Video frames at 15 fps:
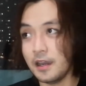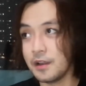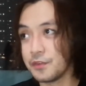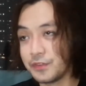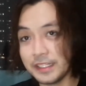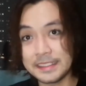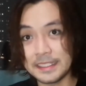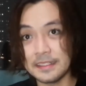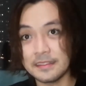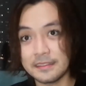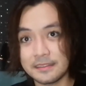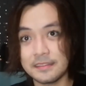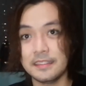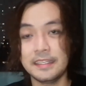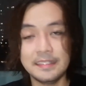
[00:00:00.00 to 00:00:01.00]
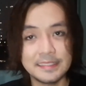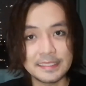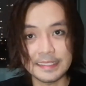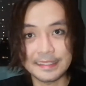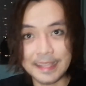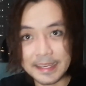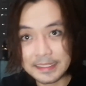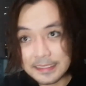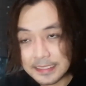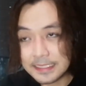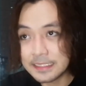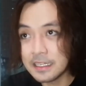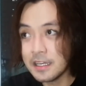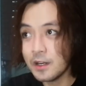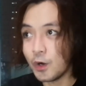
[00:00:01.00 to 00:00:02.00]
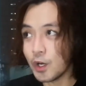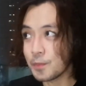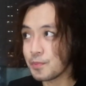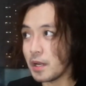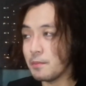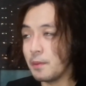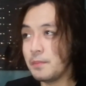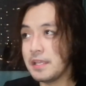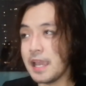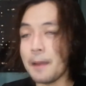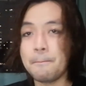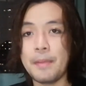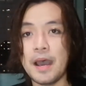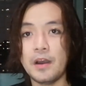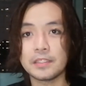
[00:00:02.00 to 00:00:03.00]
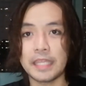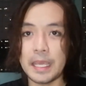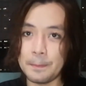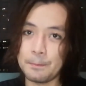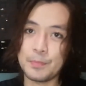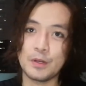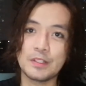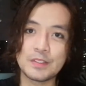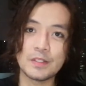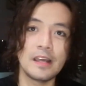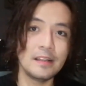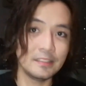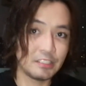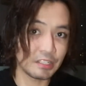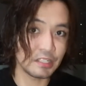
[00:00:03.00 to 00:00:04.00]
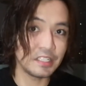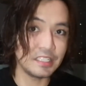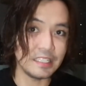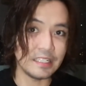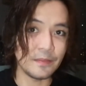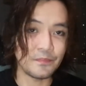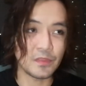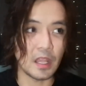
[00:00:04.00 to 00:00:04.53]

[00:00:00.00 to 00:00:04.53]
recent incidents, or probably about a personal journey,